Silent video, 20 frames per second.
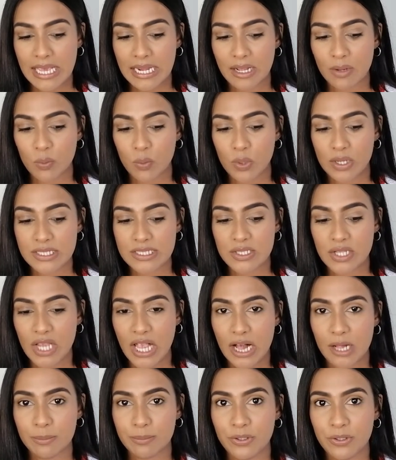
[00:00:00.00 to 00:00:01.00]
And I want
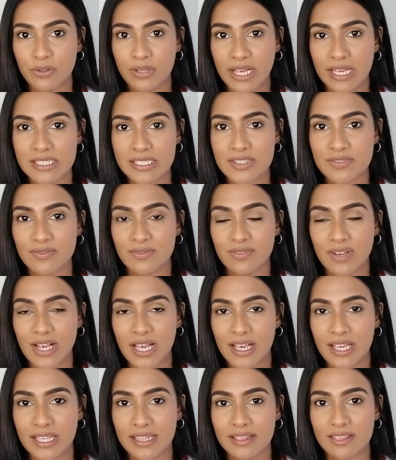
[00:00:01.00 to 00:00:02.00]
to help you guys
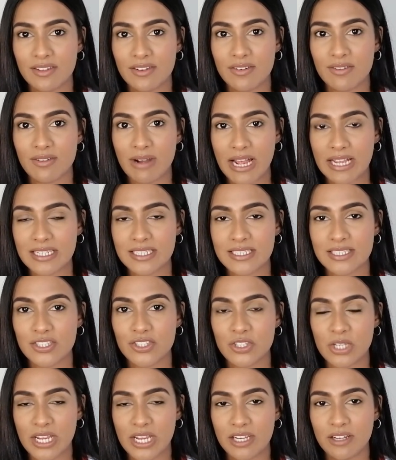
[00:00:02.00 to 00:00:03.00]
find the right
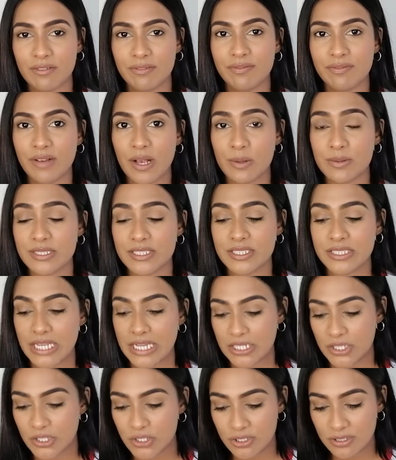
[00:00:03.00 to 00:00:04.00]
shade of
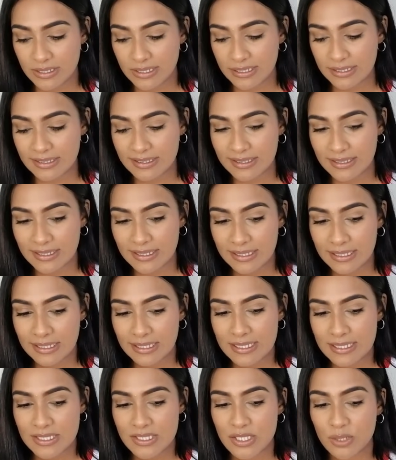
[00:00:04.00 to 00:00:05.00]
foundation.
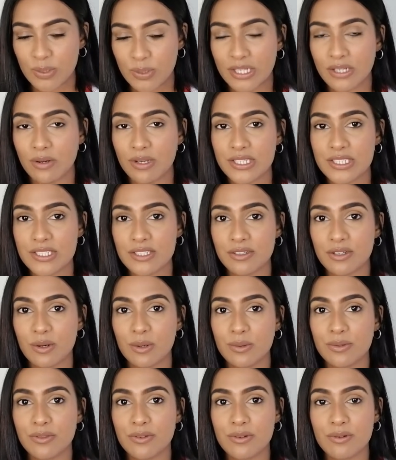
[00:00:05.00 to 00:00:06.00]
So we're going to
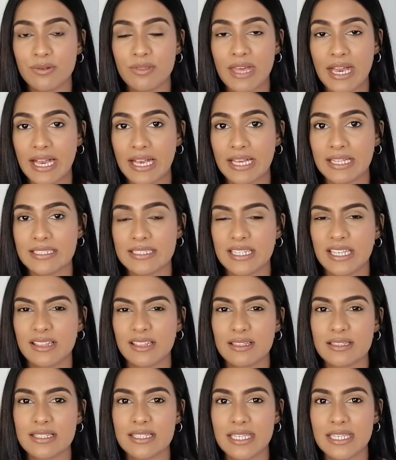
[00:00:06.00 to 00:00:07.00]
go through that
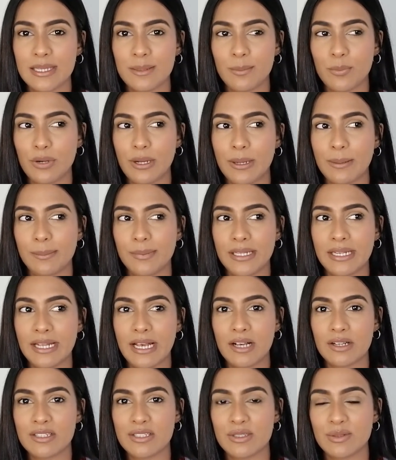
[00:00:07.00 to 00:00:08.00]
and the skin prep
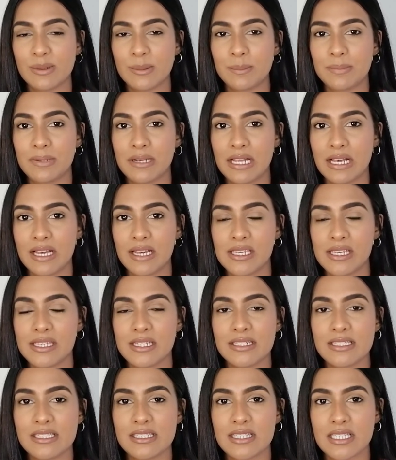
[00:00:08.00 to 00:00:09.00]
and how to apply
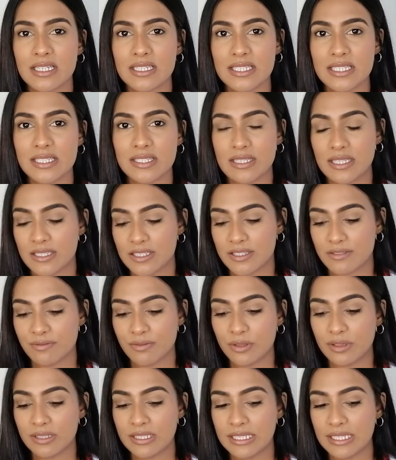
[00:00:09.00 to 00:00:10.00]
it
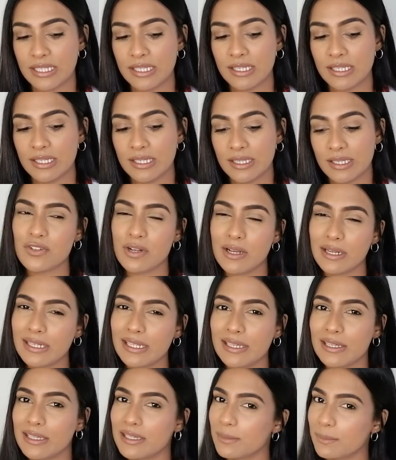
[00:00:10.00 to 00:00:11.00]
successfully. If you're
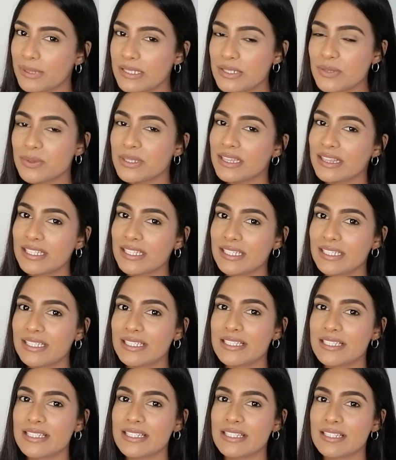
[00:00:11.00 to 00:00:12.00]
struggling a bit with
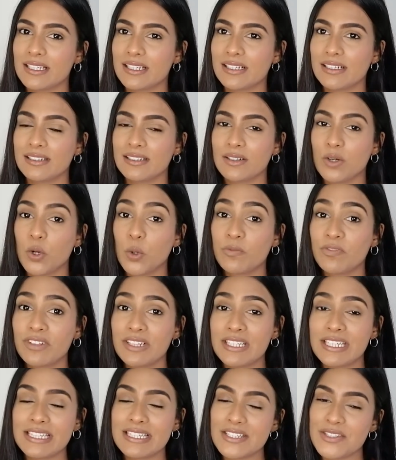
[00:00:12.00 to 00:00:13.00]
this,
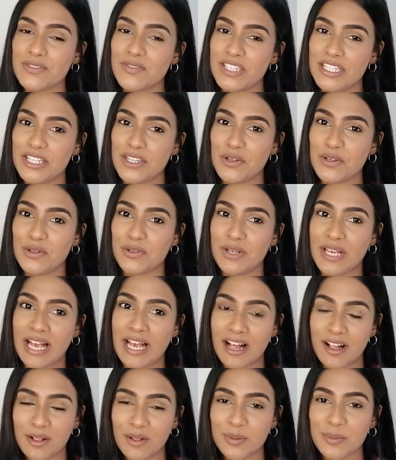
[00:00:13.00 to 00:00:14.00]
hopefully this video
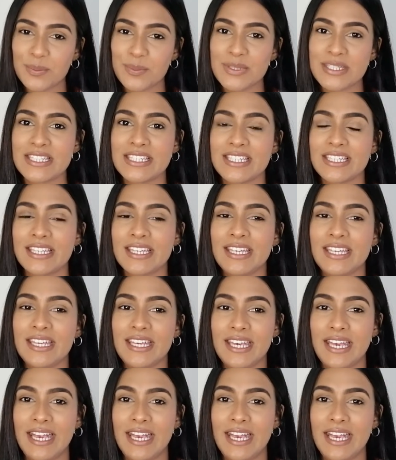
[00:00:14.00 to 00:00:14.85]
helps.